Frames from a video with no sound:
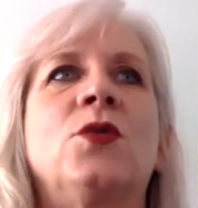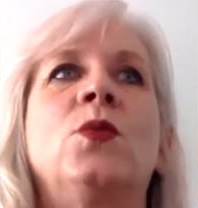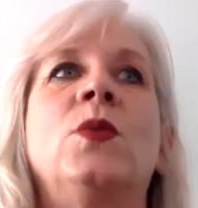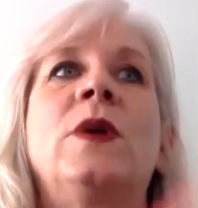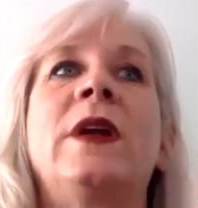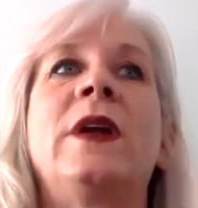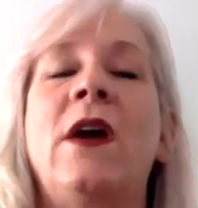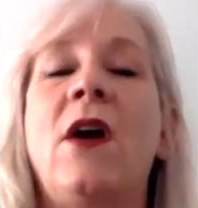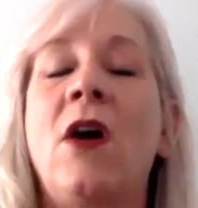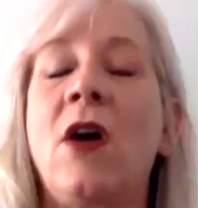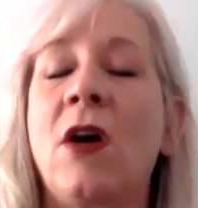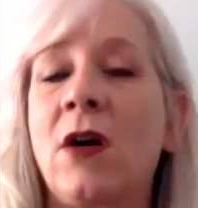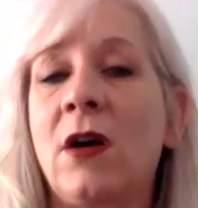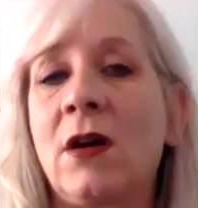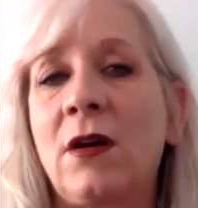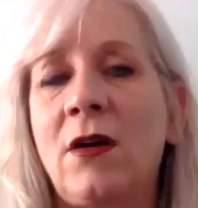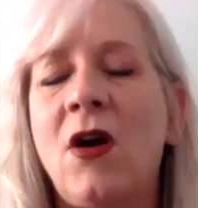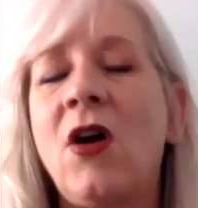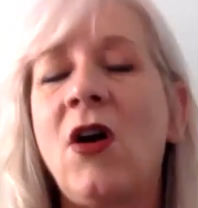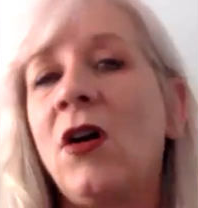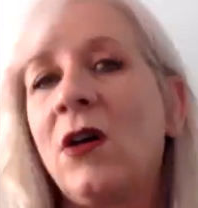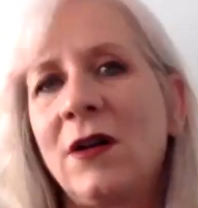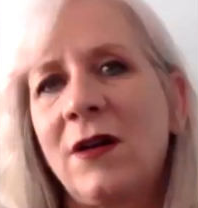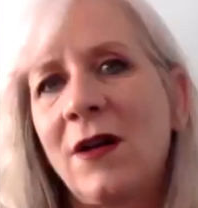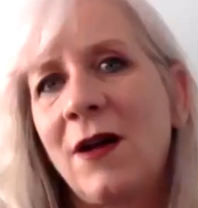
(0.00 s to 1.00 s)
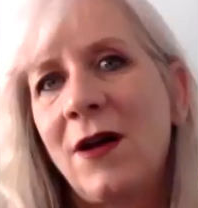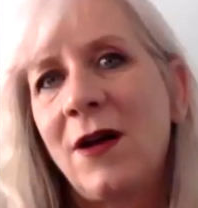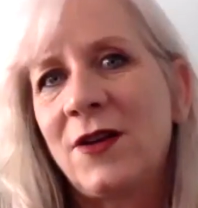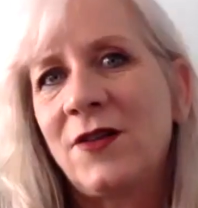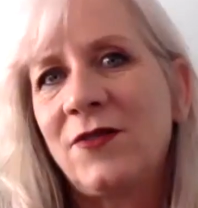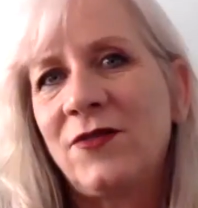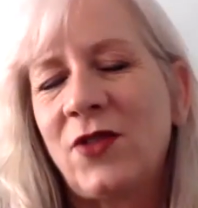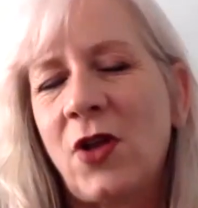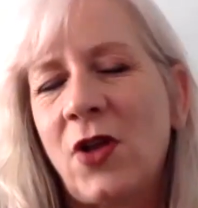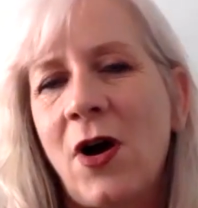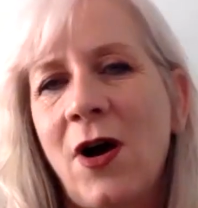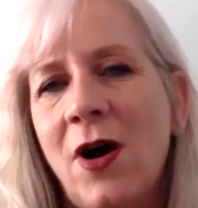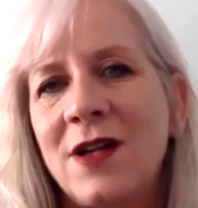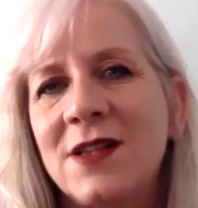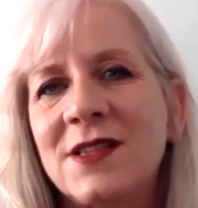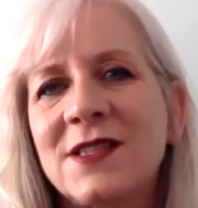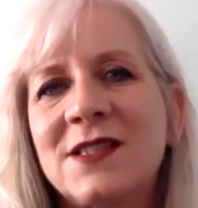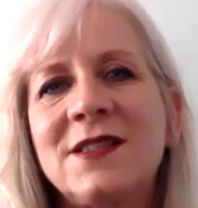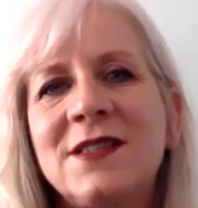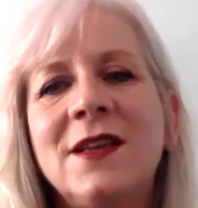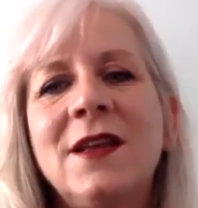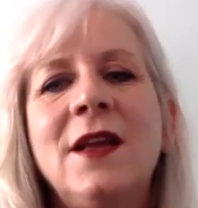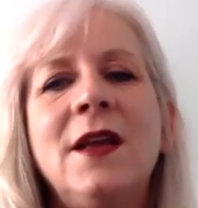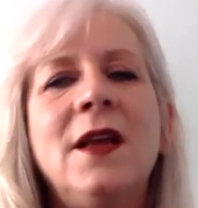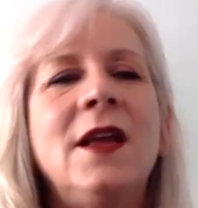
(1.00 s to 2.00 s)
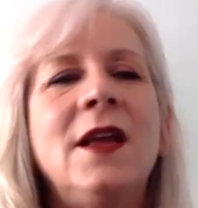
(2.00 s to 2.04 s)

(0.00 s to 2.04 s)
We are all kind of lost.